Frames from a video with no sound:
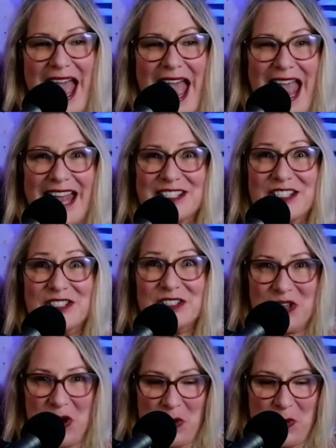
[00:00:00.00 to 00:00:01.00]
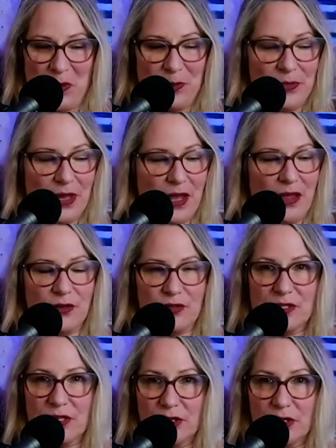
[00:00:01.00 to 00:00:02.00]
And so
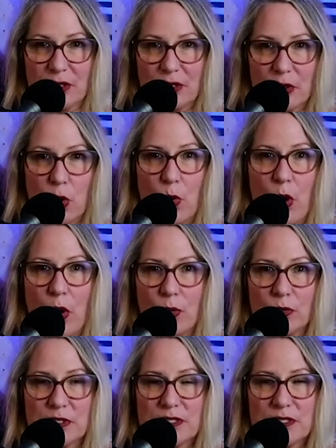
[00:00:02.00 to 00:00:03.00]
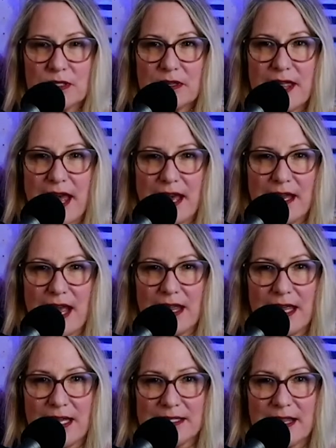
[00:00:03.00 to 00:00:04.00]
there's a little quote that I
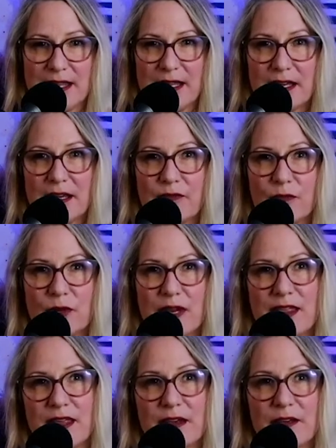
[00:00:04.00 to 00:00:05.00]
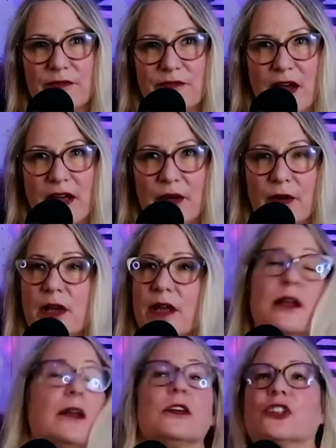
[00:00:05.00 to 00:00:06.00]
like to think of when I think of fire.
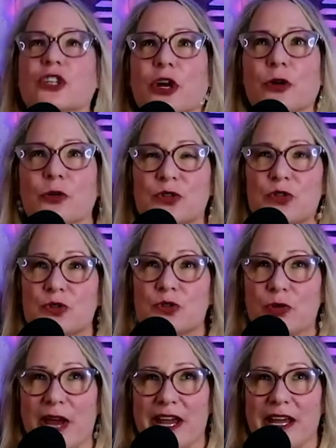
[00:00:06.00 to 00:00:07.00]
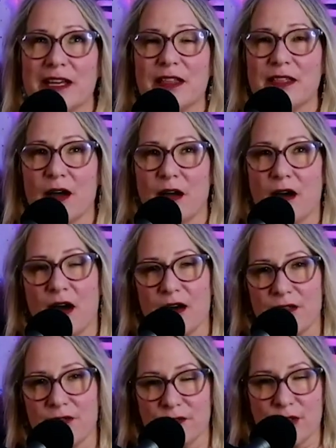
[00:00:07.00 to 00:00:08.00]
Cheryl Strayed, the
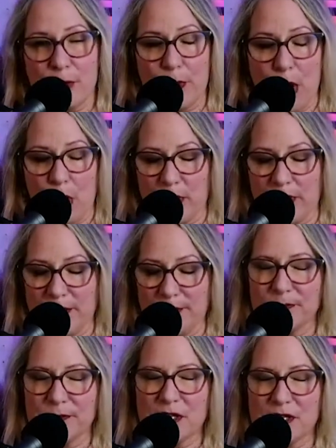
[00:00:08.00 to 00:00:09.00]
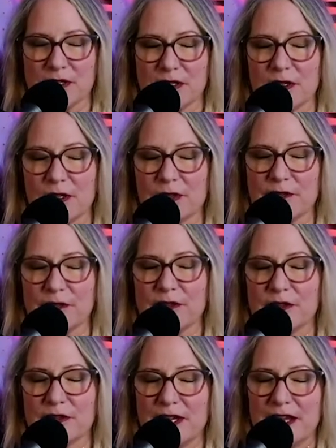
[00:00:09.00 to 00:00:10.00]
author, the poet, she has a little
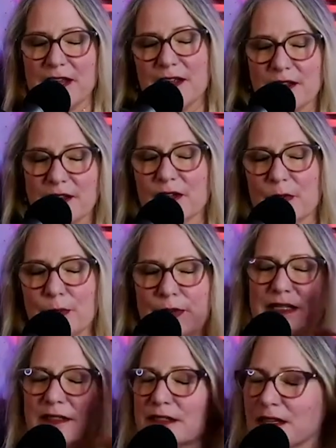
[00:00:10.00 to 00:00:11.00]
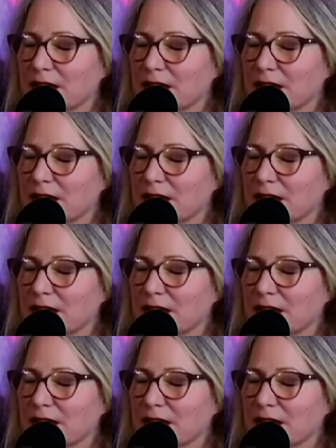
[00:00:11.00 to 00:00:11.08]
piece.